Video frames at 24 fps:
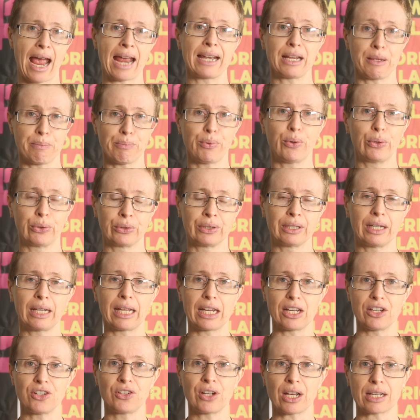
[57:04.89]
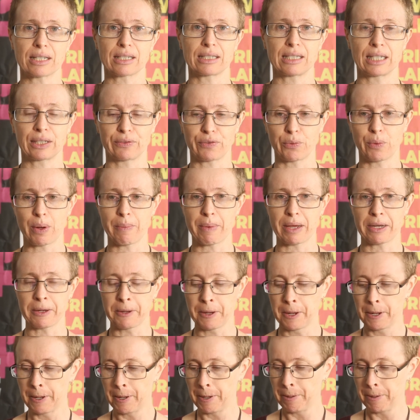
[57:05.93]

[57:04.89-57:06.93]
and importantly, justice for women